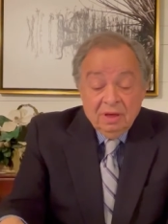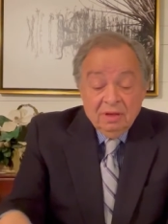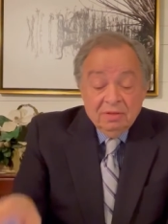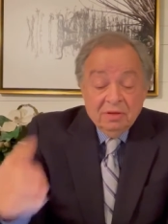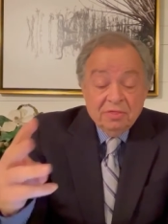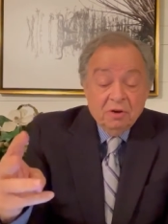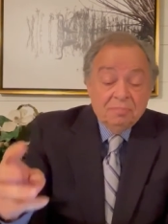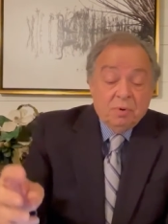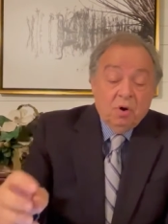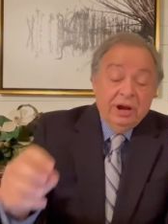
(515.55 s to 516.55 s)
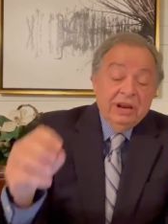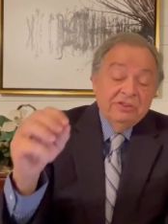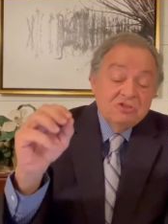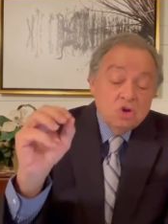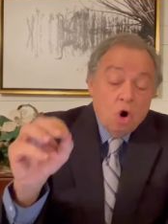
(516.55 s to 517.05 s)
The third point
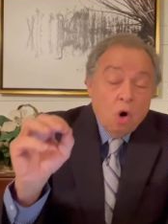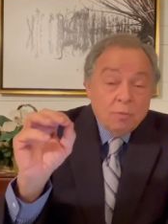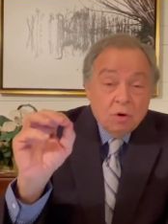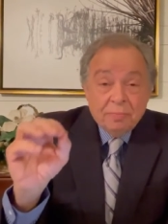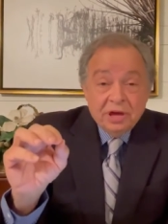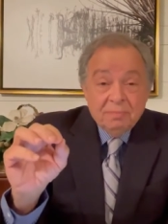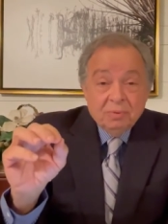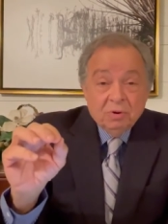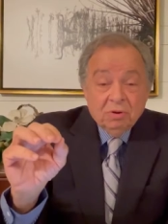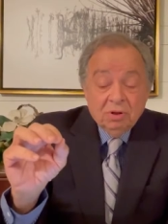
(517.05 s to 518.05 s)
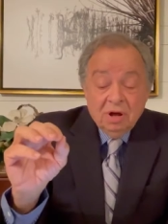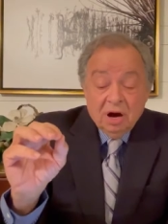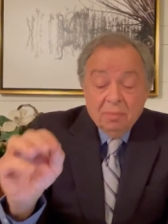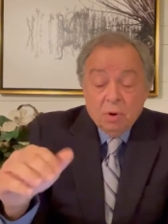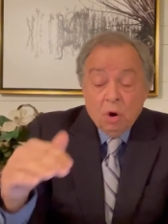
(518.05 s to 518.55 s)
is noble people
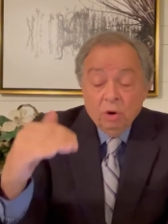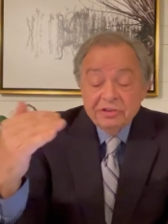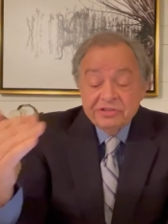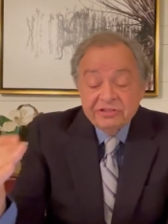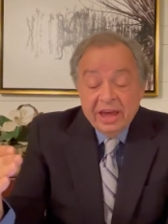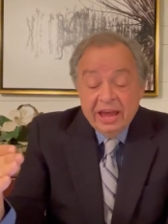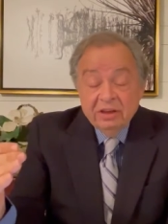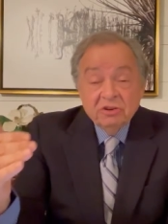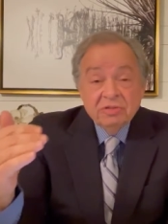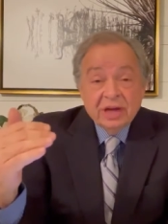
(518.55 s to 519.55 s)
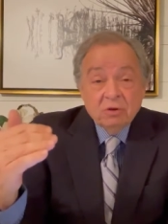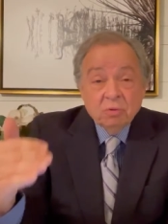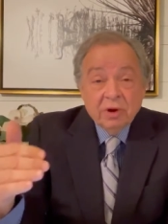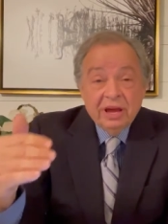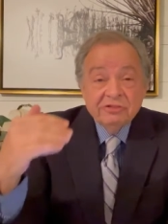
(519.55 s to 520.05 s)
uphold a standard that
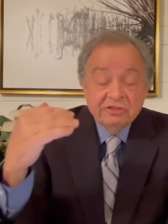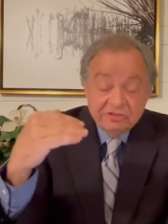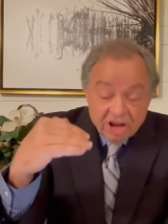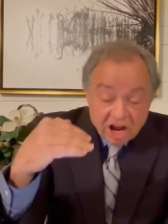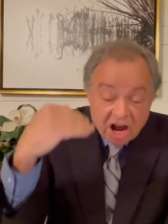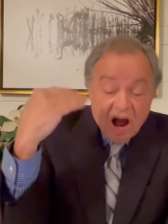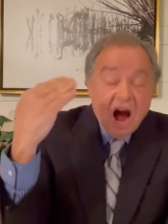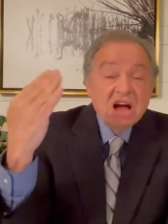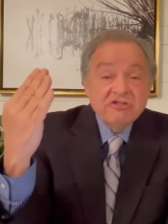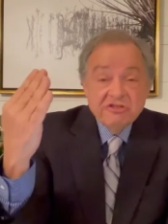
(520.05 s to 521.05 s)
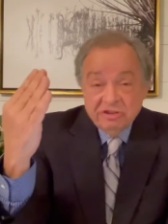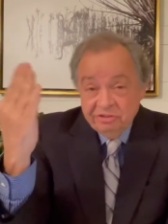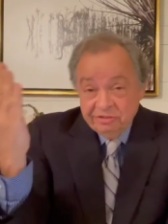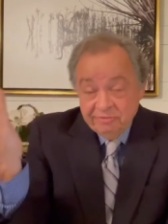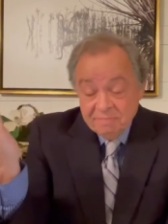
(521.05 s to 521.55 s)
raises the
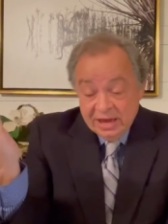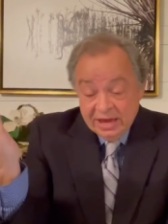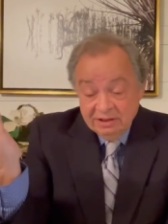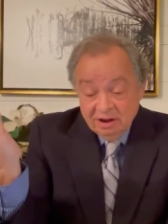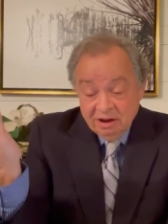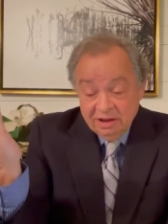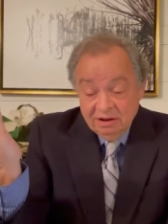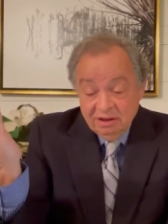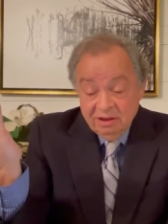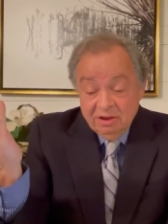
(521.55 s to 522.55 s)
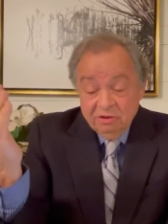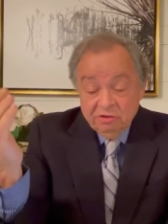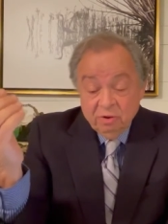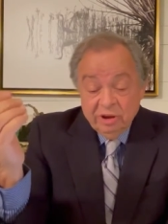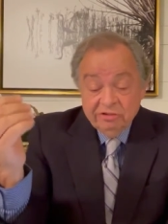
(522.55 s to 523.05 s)
conscience of mankind
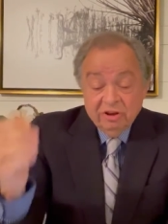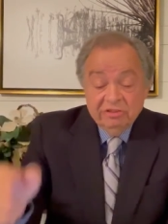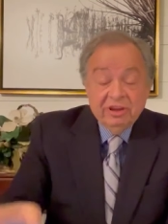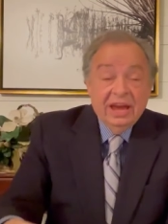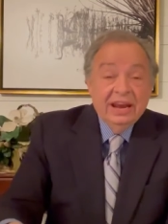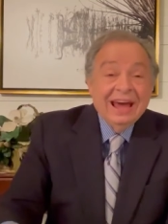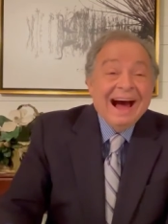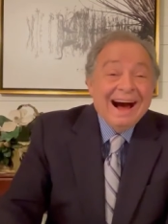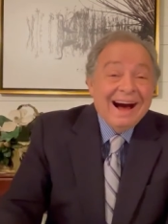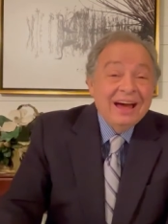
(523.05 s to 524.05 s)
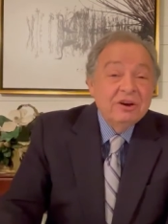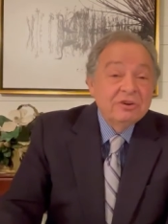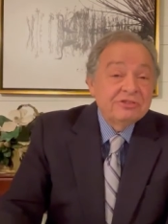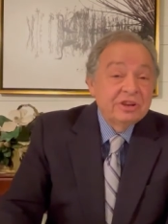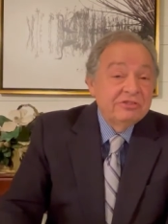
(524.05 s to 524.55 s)
so as to attain a higher
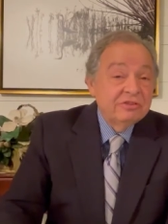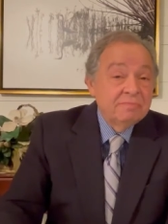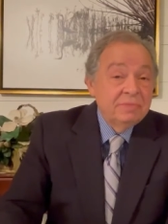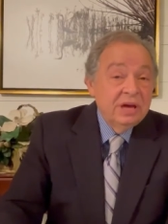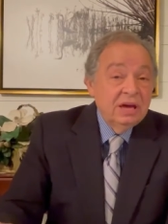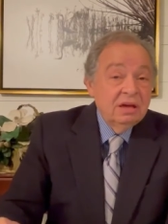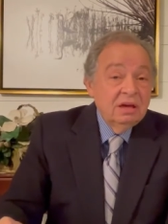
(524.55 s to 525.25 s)
sense of being.